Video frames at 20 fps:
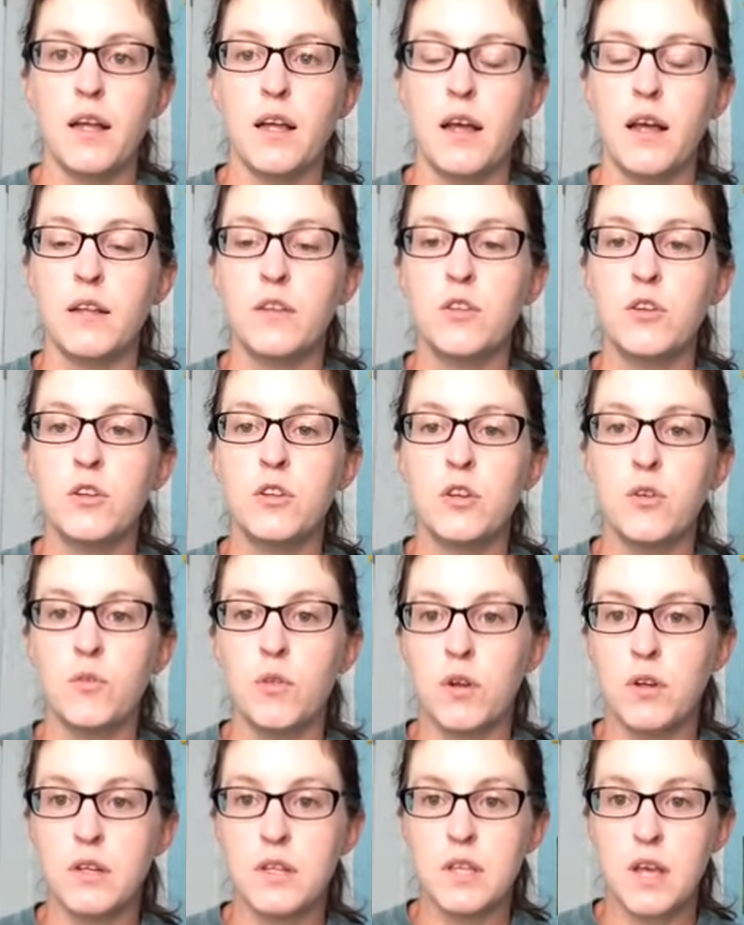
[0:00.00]
I took too
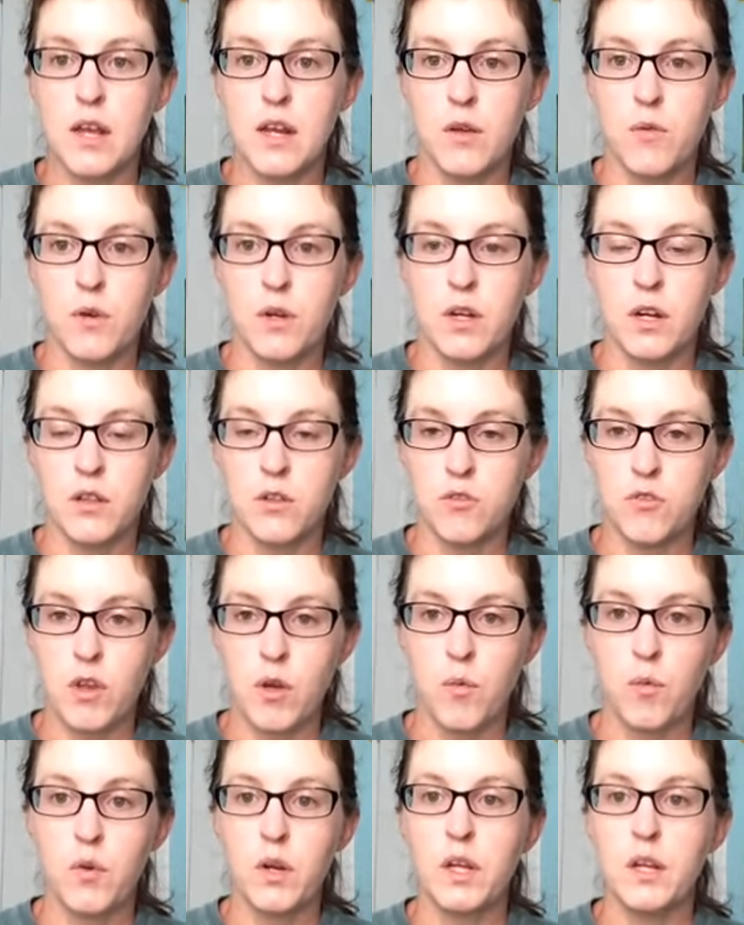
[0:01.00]
long deciding what colors I
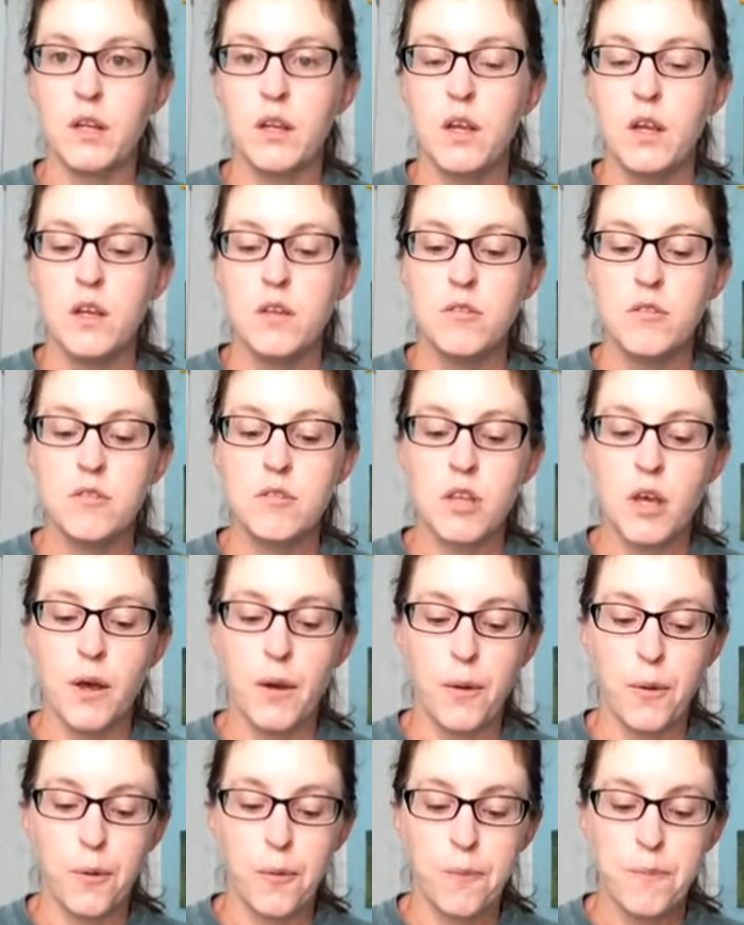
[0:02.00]
wanted.
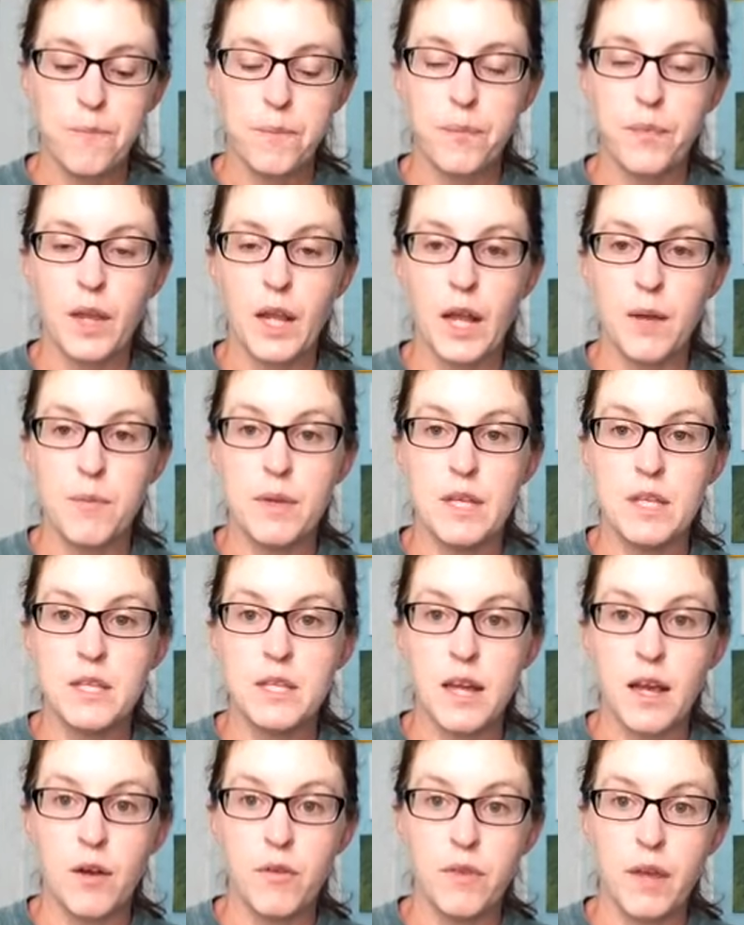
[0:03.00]
So I missed
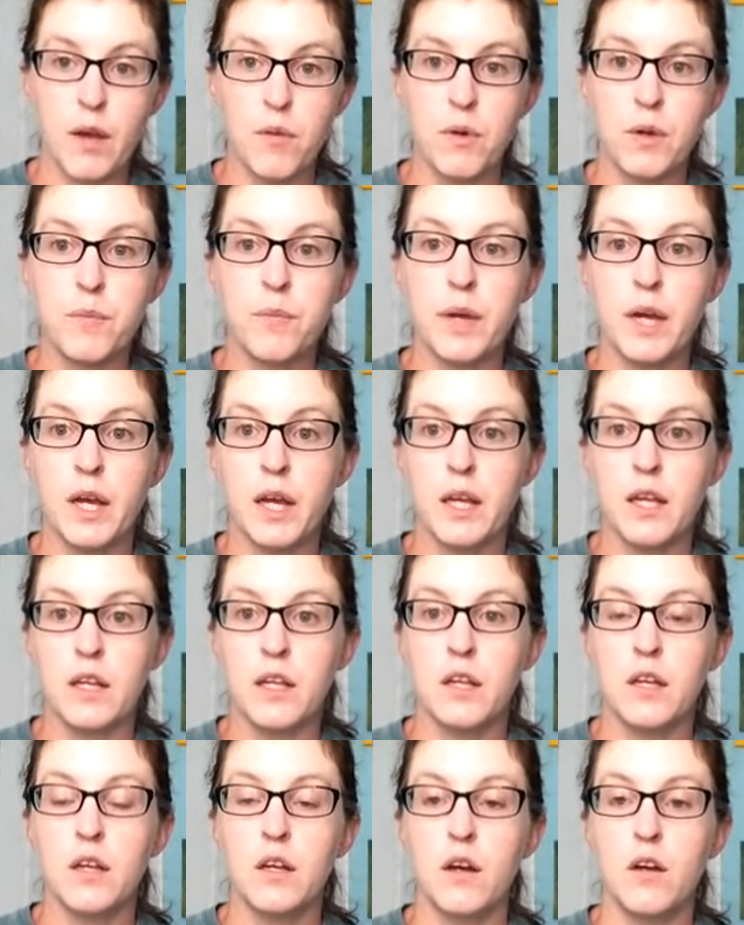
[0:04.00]
out on that one, but
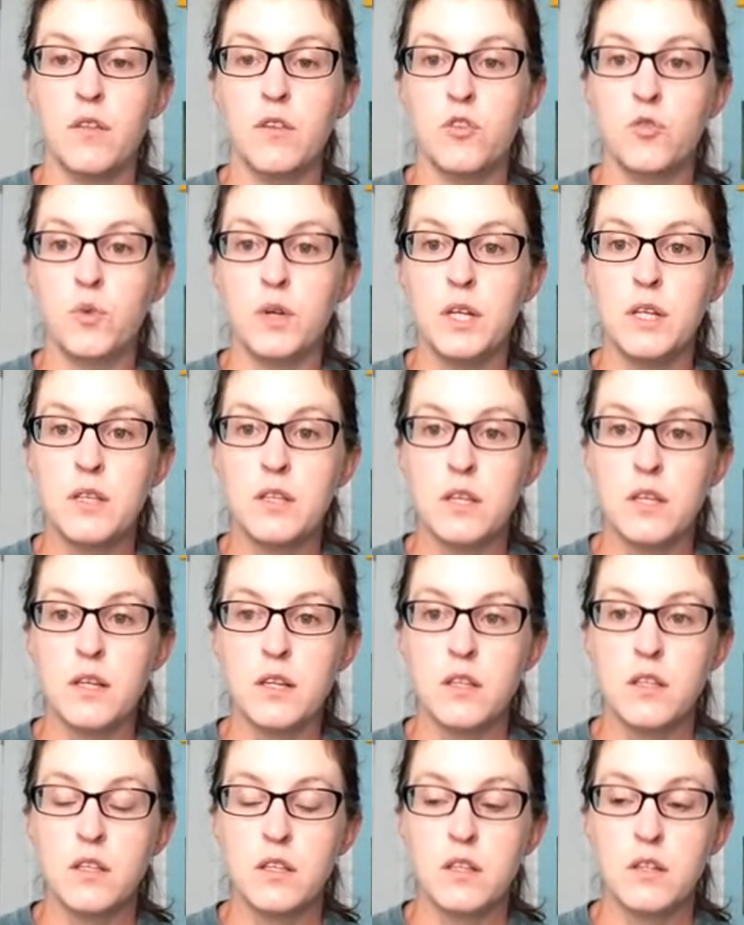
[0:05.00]
on the
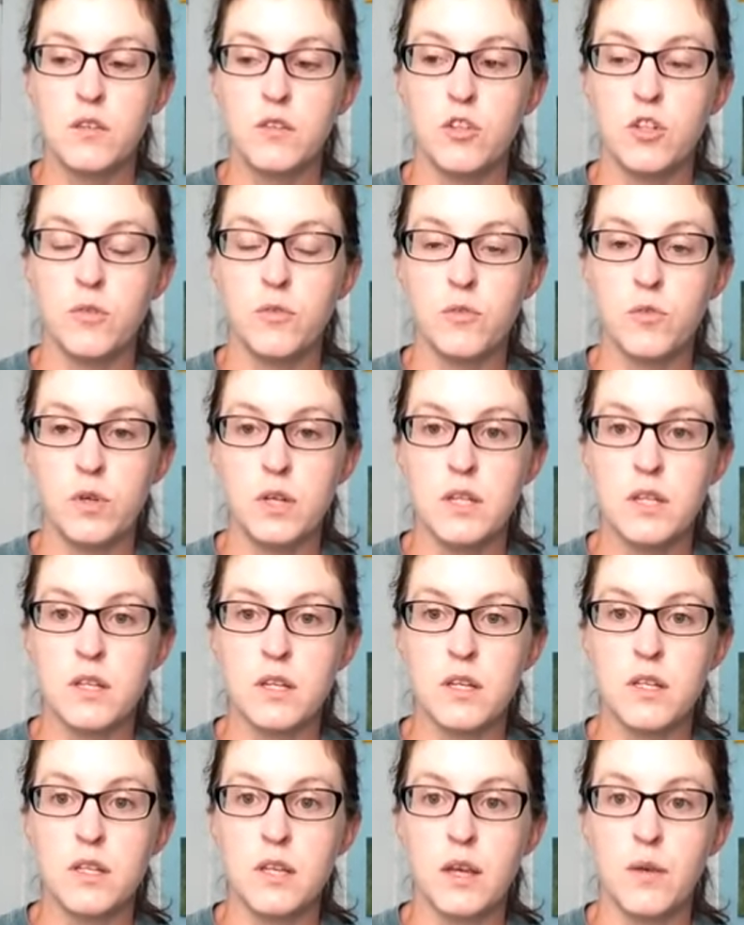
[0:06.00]
26th, June
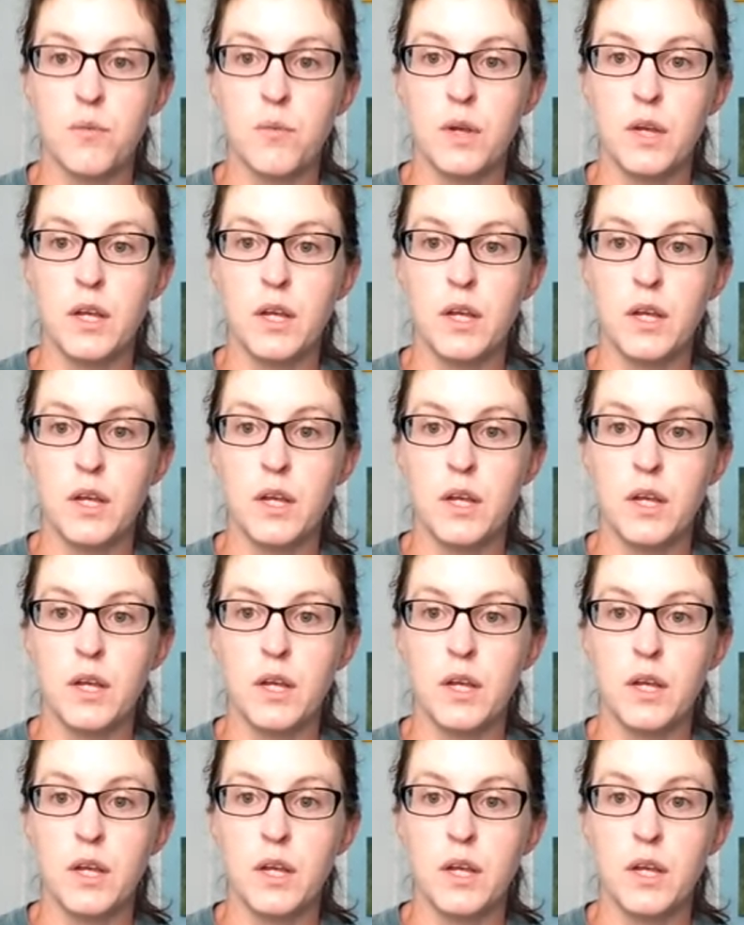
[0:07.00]
26th, they